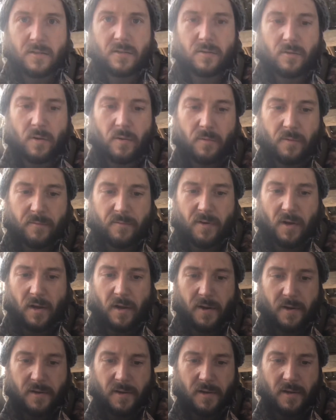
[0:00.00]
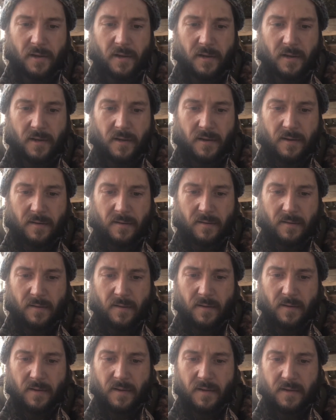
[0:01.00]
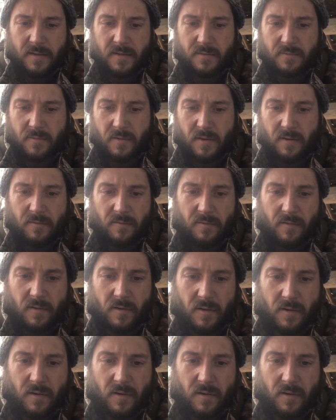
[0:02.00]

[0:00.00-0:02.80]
So what we've done is we've